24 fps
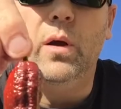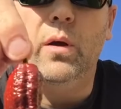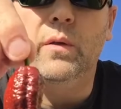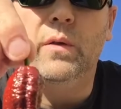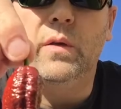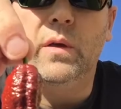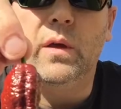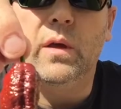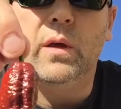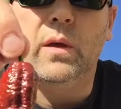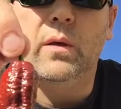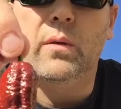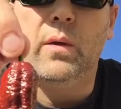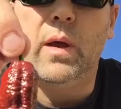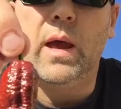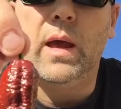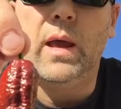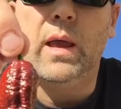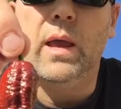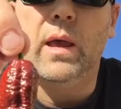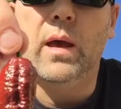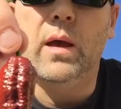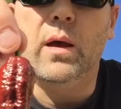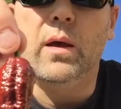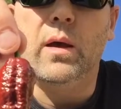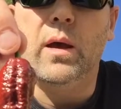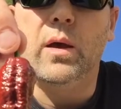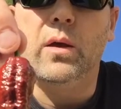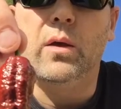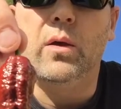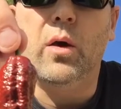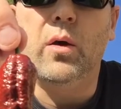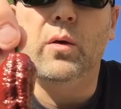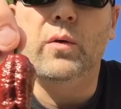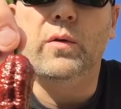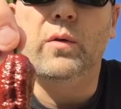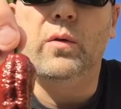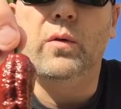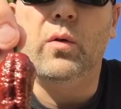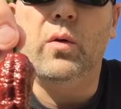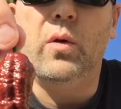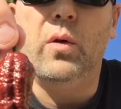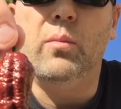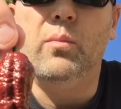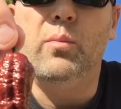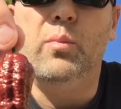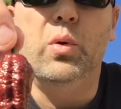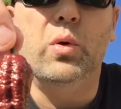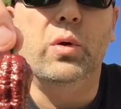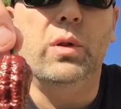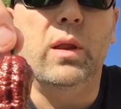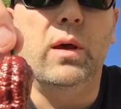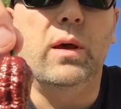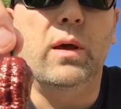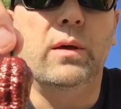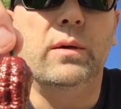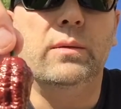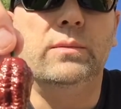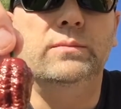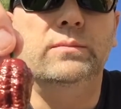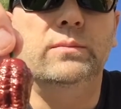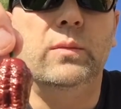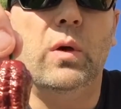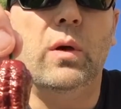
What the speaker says: it's a ghost or Bhutlah,